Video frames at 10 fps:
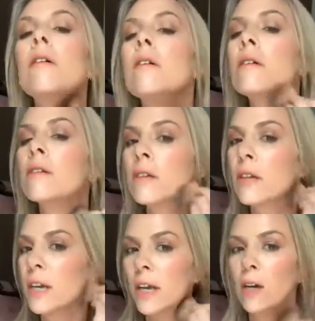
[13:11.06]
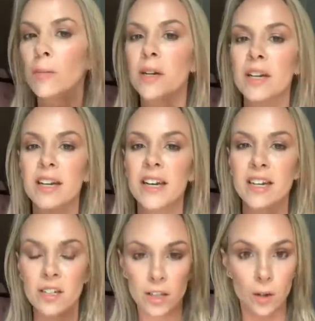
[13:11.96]
It's gonna help
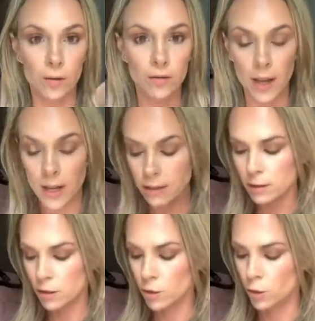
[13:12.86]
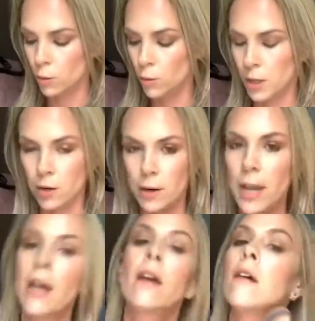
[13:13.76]
connect your face to your
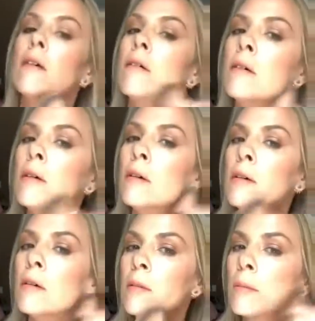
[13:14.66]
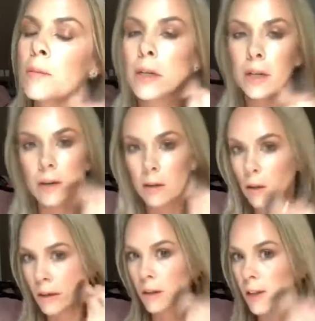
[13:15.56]
neck. Put it
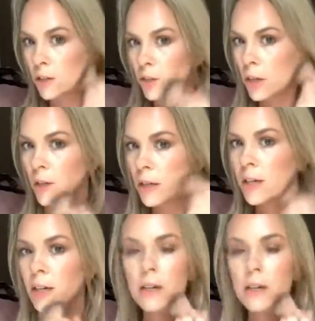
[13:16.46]
along that jawline.